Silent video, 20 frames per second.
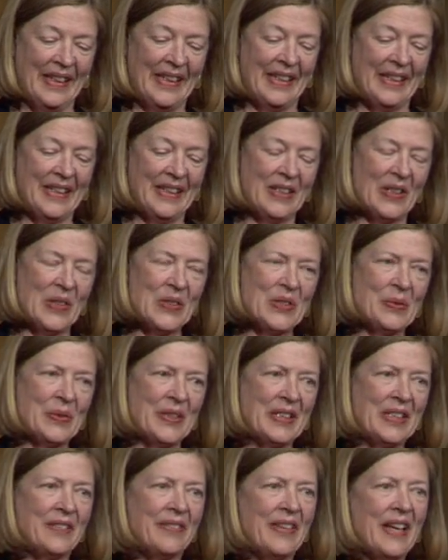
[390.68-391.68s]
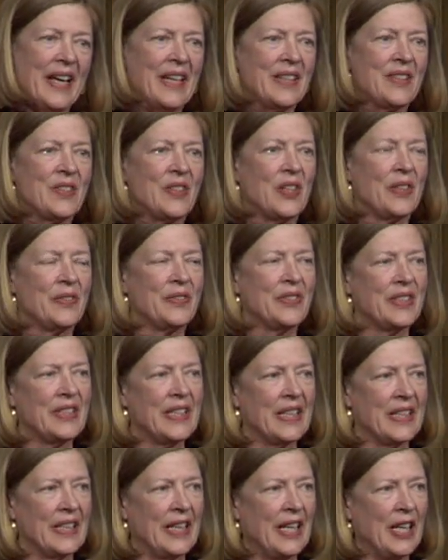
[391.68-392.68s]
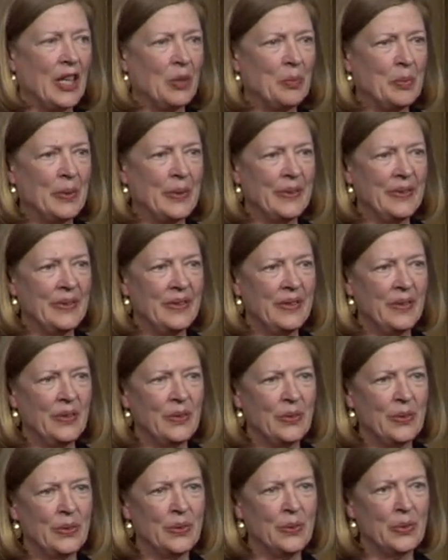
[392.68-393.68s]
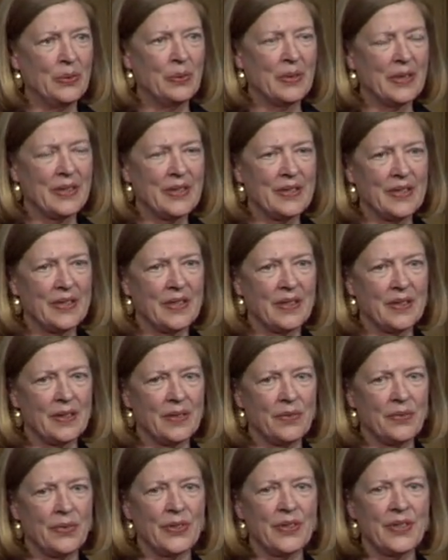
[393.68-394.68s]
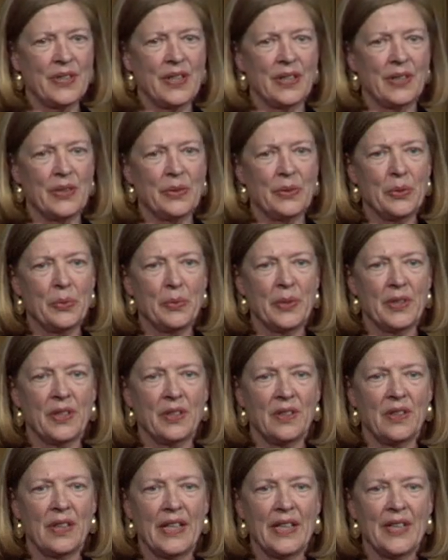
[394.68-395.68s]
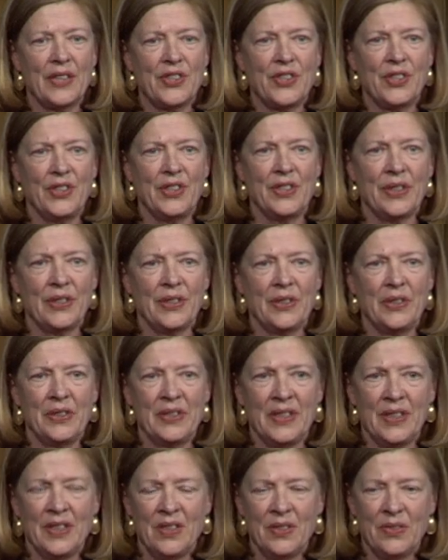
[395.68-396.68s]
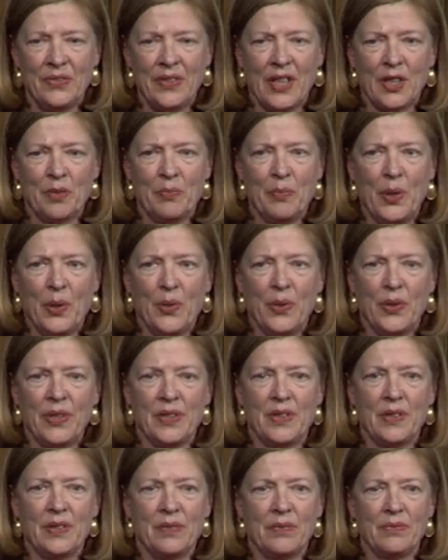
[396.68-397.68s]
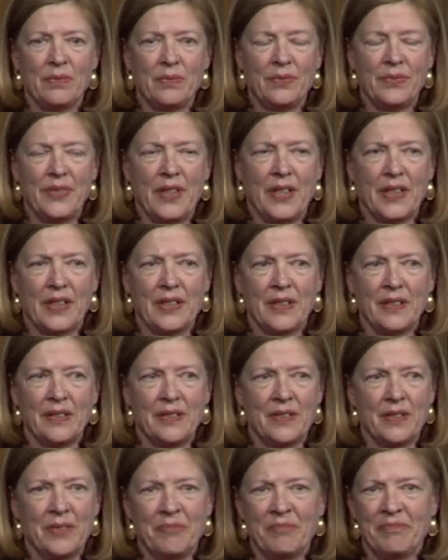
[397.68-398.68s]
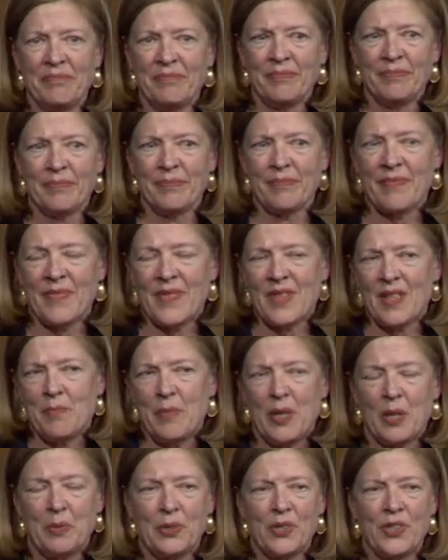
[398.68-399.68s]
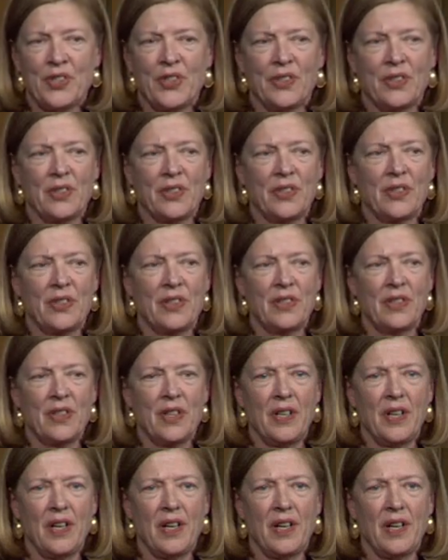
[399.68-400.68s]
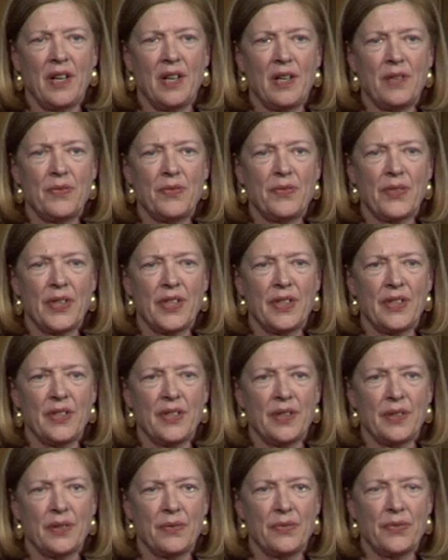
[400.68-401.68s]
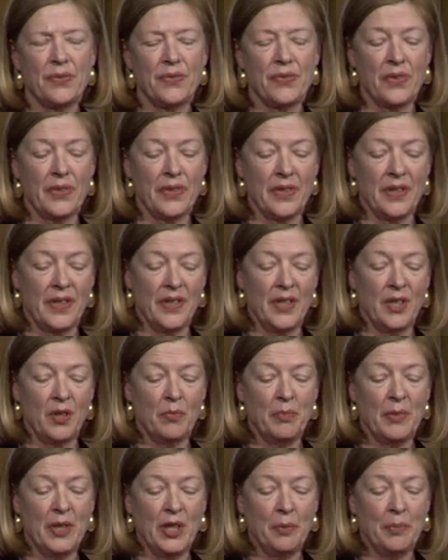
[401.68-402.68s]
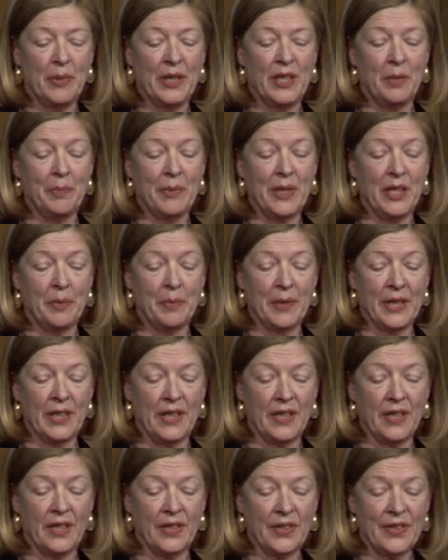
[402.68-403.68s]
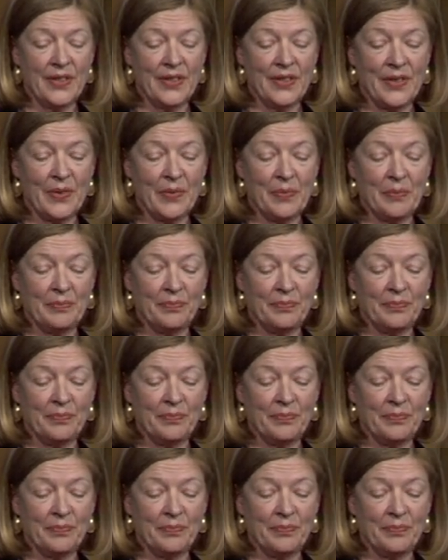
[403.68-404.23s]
I also want to give hats off to Dan Halpern, who was the first annual winner last year. Fine poet, fine publisher, friend of many, many, many, many years.